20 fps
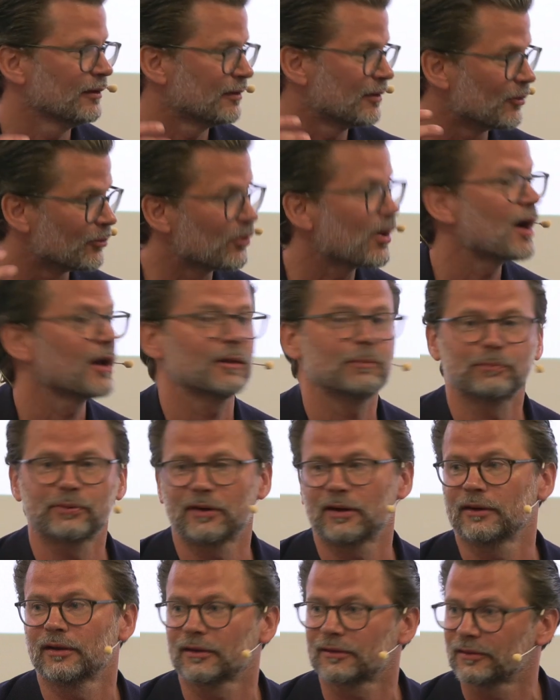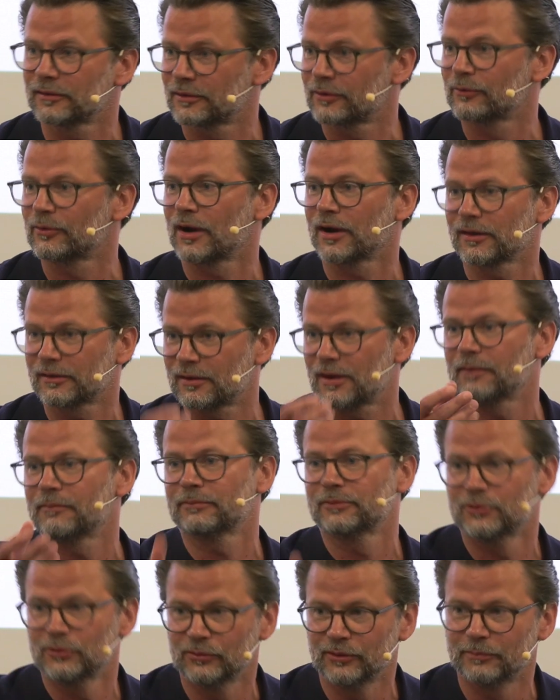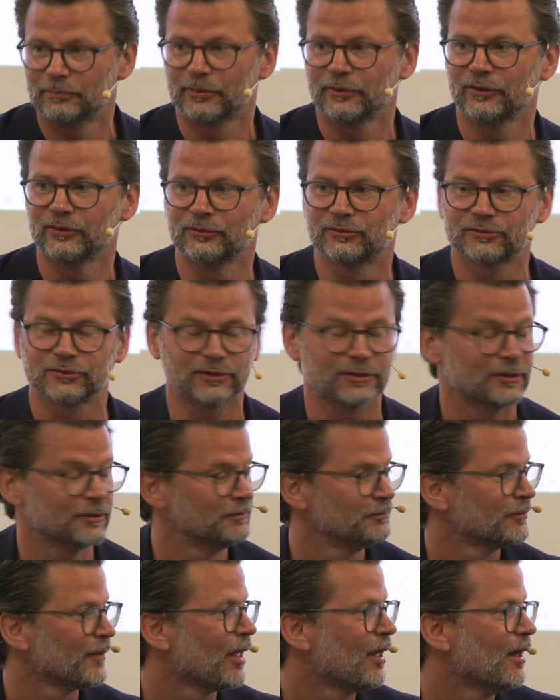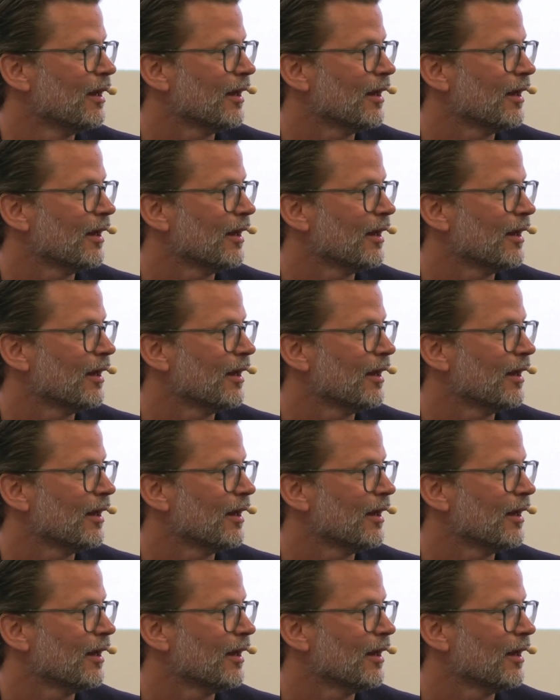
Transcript: the right product at the right time to the producer. Mm.